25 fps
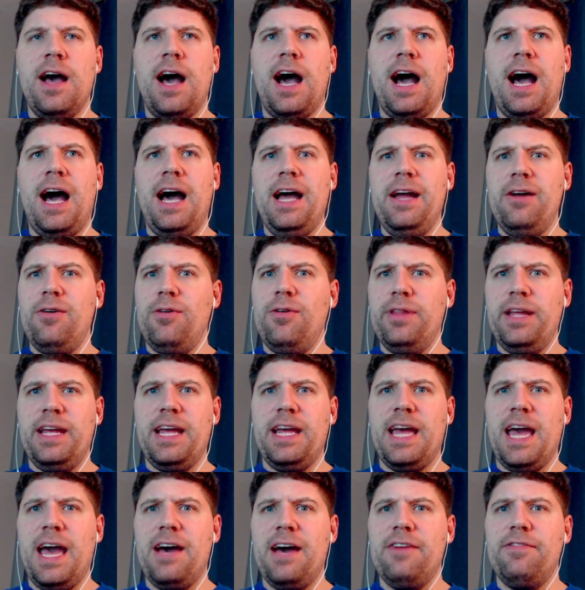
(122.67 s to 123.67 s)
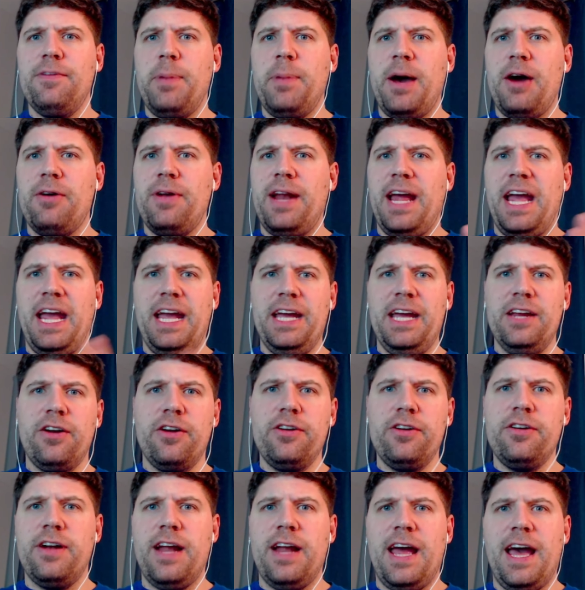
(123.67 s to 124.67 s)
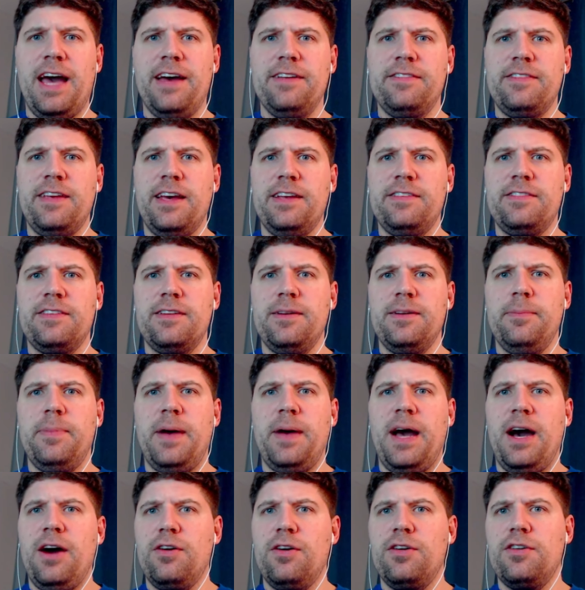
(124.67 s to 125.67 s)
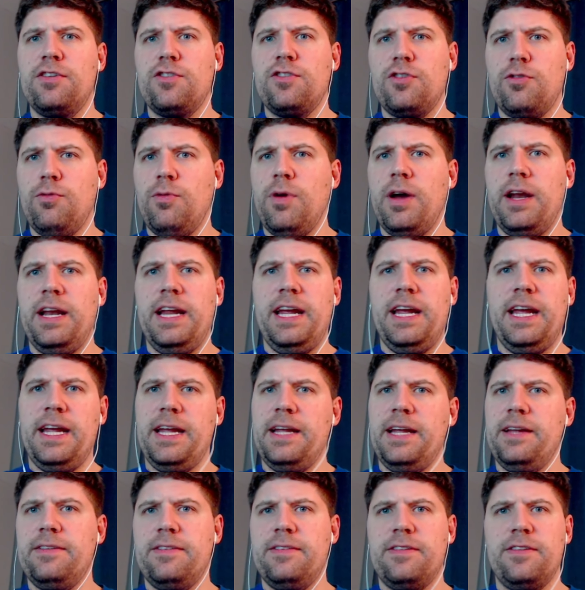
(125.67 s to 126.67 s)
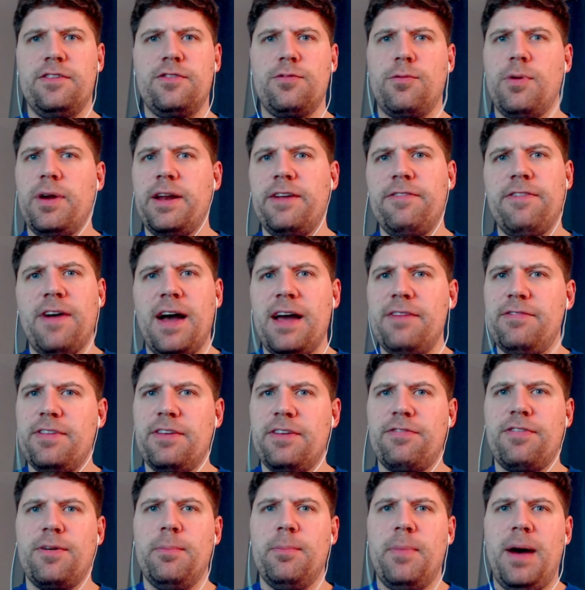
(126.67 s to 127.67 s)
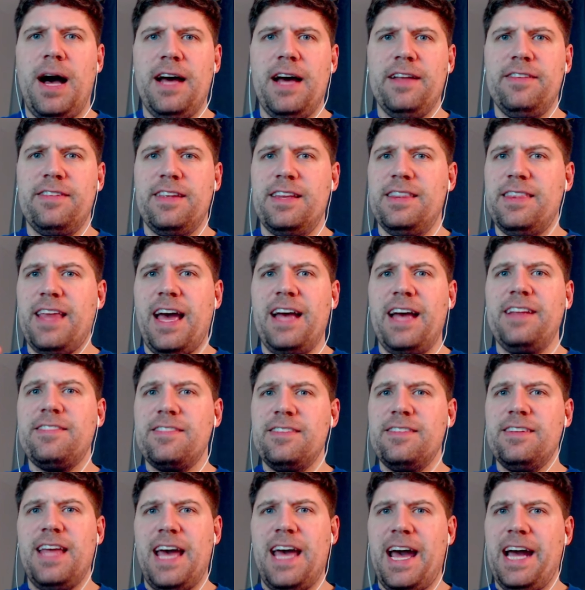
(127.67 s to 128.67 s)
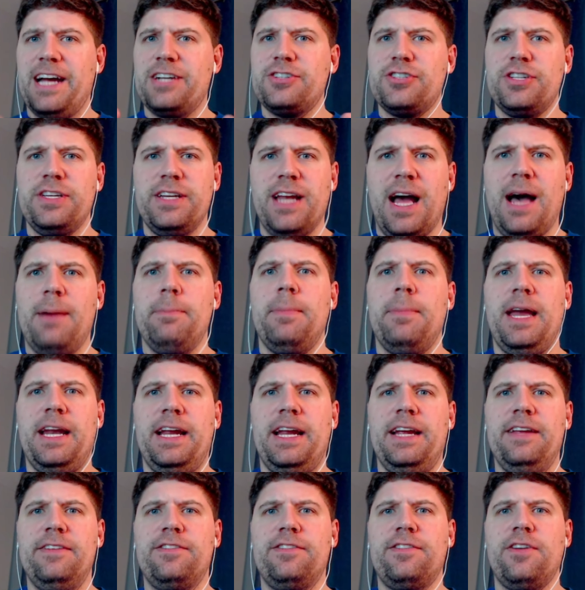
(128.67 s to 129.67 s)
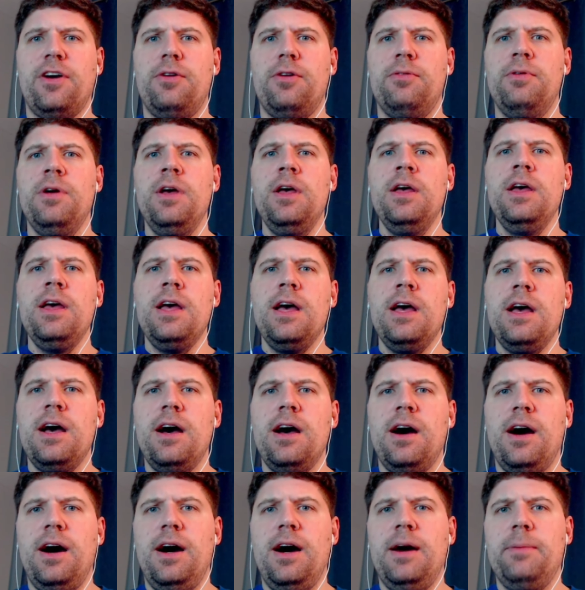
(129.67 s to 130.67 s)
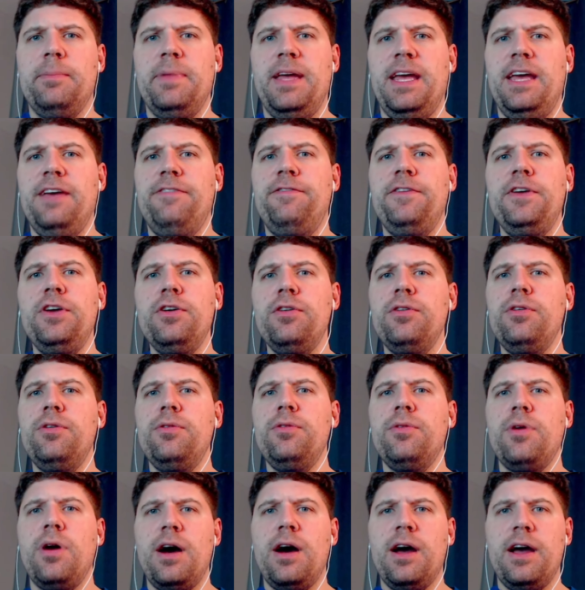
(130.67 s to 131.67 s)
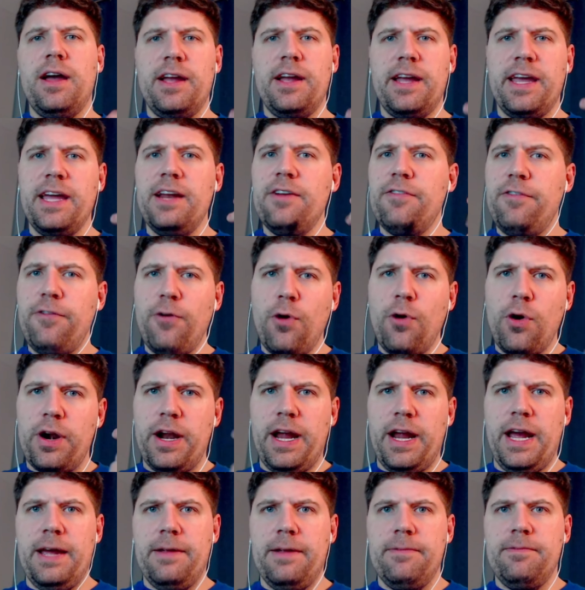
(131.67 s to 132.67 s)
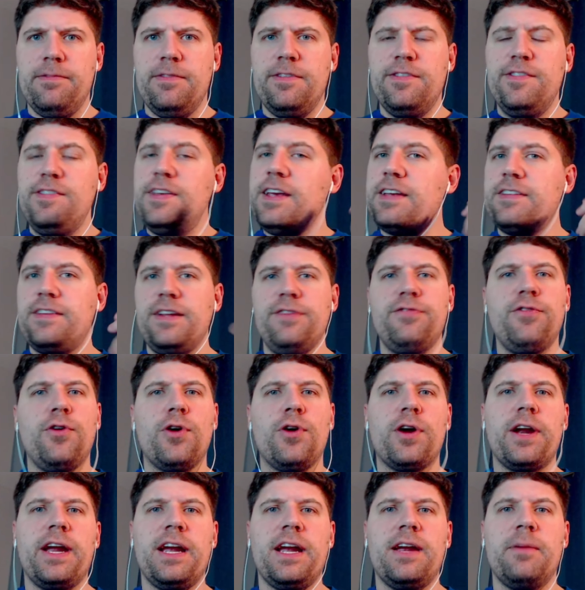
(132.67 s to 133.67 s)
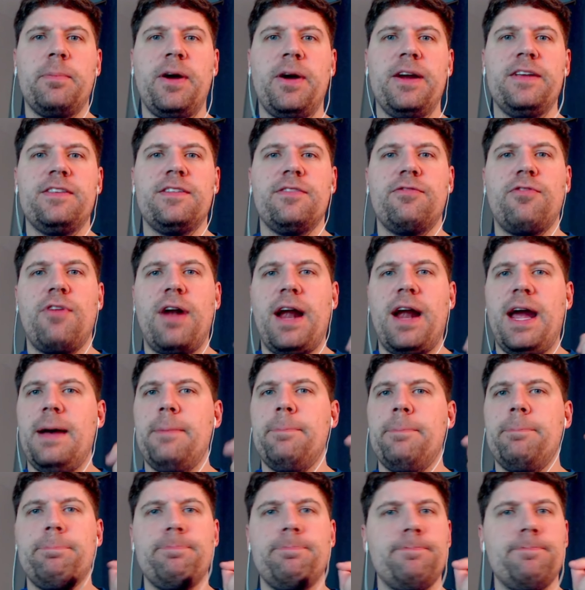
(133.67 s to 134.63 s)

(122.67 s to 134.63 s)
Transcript: I only have about 800 assets and about 20 to 25 different mods, and that's actually not many. So if you can afford it, 64 gigabytes of RAM,